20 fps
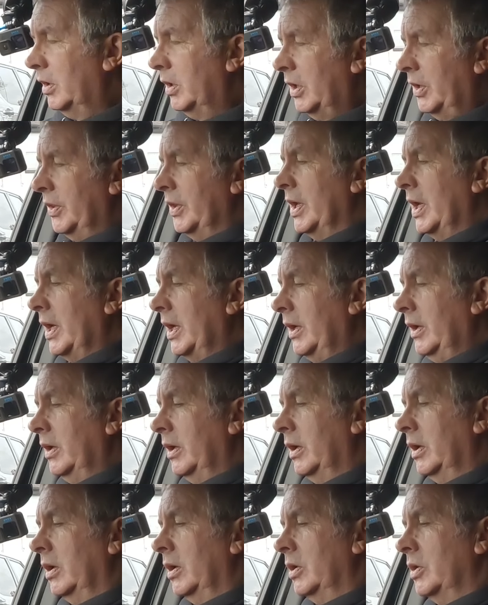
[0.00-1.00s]
and then
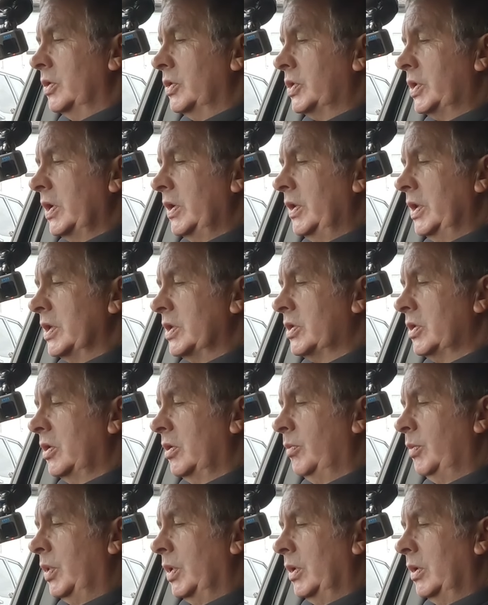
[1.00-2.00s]
turn this
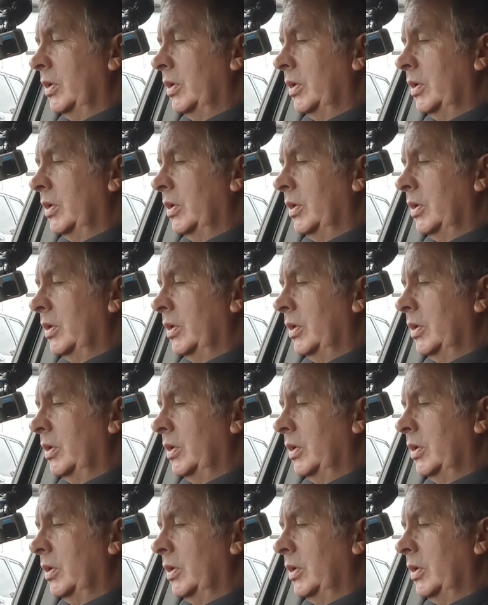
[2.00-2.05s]
up.